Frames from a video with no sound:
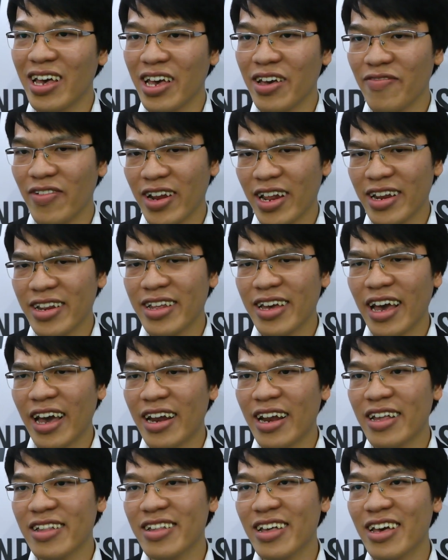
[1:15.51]
even at the
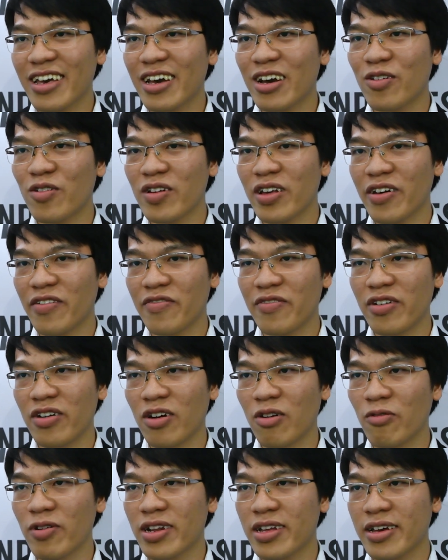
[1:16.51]
end, I think he could have
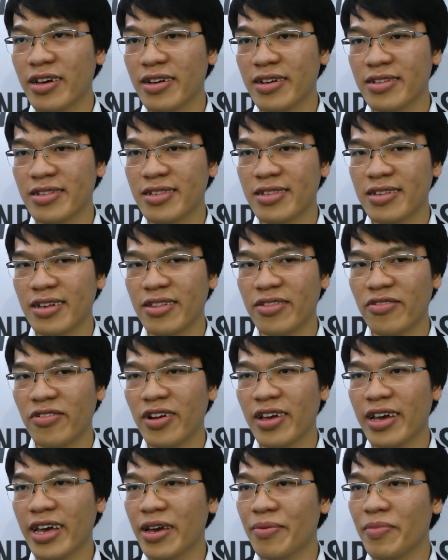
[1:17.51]
drawn with king
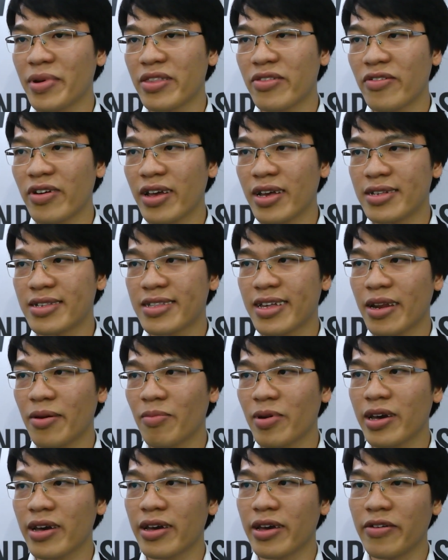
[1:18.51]
c3, king b3 instead
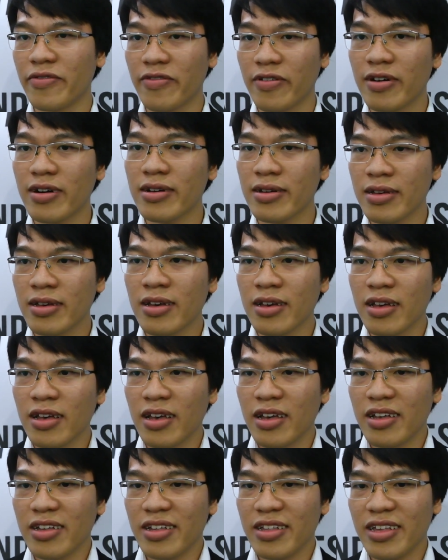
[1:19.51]
of king e4
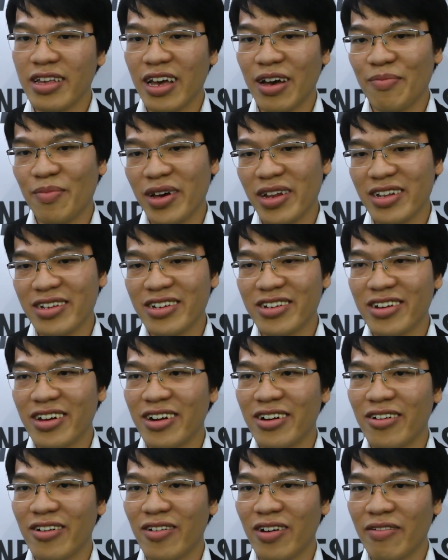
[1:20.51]
yeah, but in
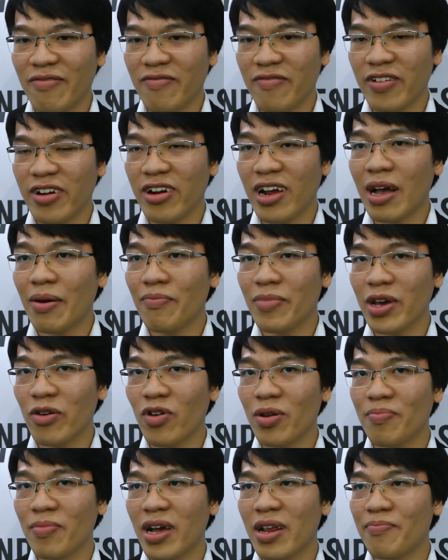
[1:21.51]
general, I'm very happy
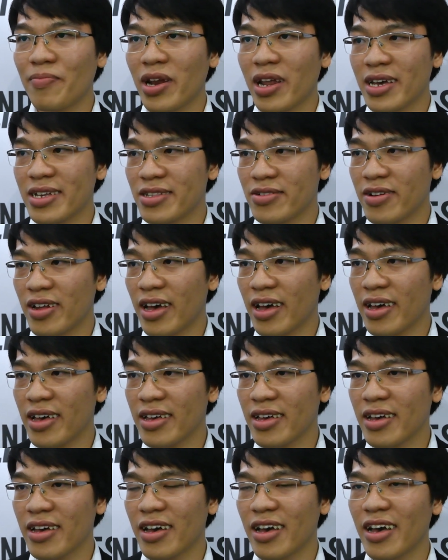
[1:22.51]
with my play
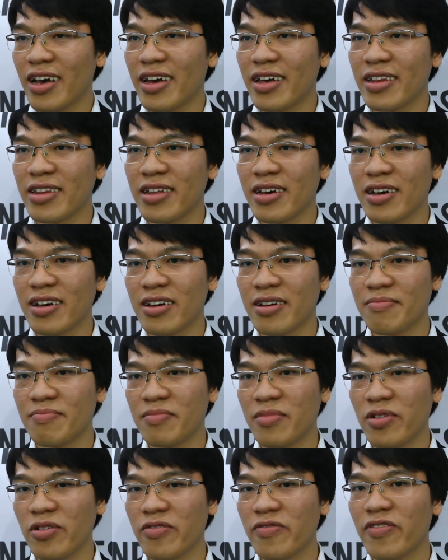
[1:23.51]
today and uh,
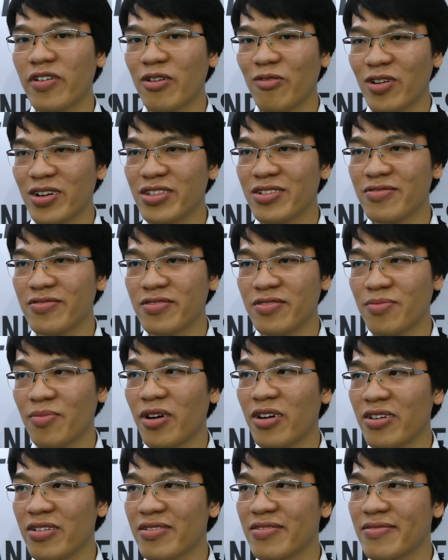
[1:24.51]
look forward to
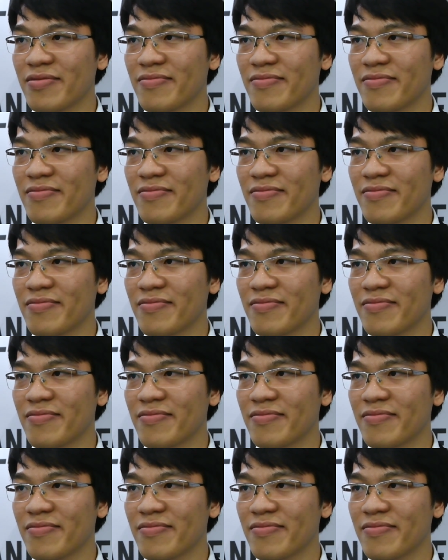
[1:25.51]
tomorrow.